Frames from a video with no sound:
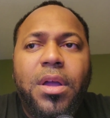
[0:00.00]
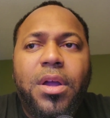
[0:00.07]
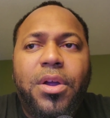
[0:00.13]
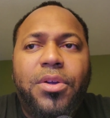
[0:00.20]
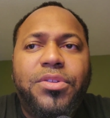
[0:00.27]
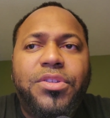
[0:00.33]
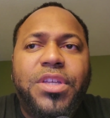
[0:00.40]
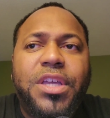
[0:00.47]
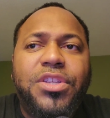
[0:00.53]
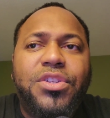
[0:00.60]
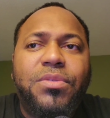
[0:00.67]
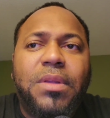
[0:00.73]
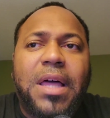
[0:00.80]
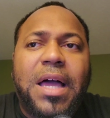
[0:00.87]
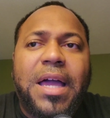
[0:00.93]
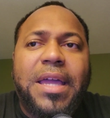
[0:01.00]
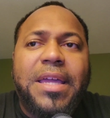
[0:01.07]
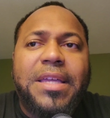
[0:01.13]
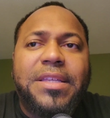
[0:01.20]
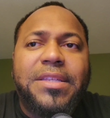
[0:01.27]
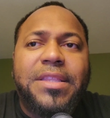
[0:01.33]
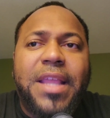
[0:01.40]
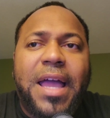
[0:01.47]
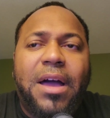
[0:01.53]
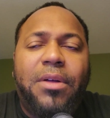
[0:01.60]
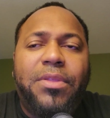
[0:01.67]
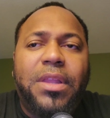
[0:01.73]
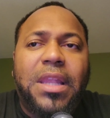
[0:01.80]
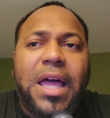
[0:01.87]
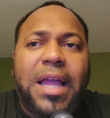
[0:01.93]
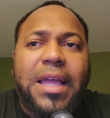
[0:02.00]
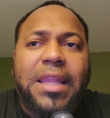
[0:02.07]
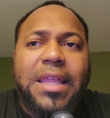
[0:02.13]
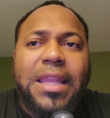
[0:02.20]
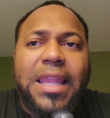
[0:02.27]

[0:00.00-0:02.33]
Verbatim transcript: Hearn said July is now the likely